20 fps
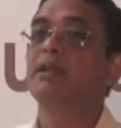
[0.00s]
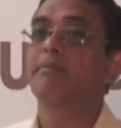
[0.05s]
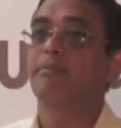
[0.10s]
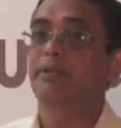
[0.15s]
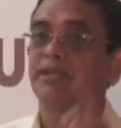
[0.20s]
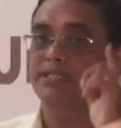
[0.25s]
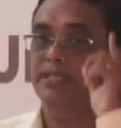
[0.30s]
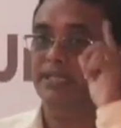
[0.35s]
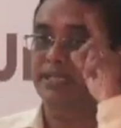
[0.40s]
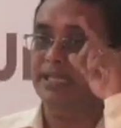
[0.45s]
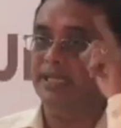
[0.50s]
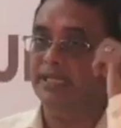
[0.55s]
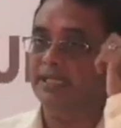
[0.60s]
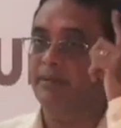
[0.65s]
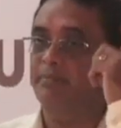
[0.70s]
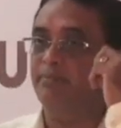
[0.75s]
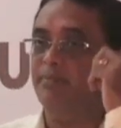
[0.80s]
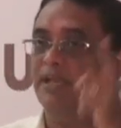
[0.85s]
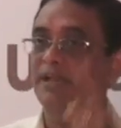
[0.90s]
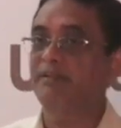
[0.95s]
Patient can
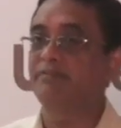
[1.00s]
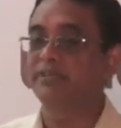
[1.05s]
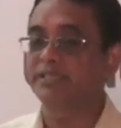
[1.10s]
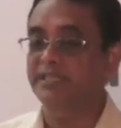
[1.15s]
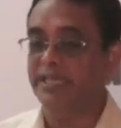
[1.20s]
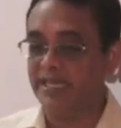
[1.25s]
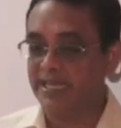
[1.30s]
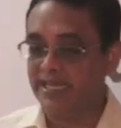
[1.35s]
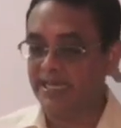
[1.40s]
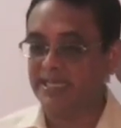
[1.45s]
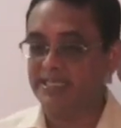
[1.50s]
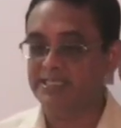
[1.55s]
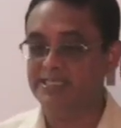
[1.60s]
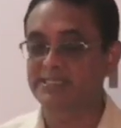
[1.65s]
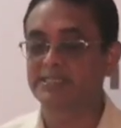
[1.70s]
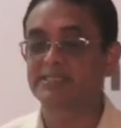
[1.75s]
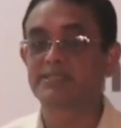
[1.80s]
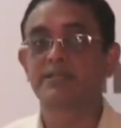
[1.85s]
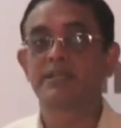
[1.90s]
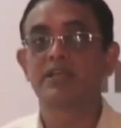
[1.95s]
complain with
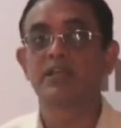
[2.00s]
giddiness,